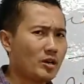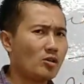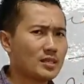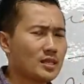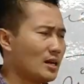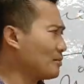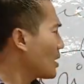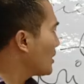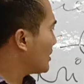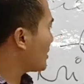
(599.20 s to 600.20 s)
because
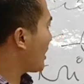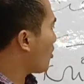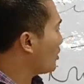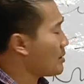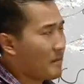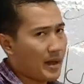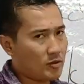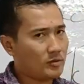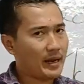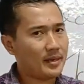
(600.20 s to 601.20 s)
these are only
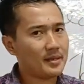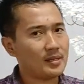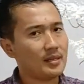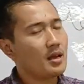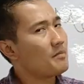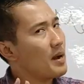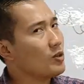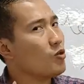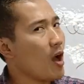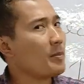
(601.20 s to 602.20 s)
minor dynasty, but
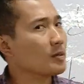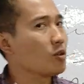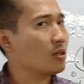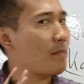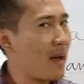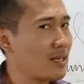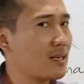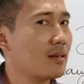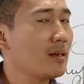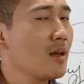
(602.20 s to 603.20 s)
you have to know the
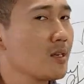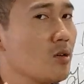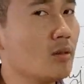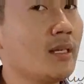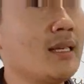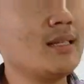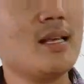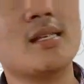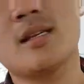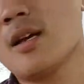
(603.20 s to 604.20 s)
basic so that at
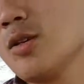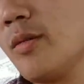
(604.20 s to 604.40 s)
least you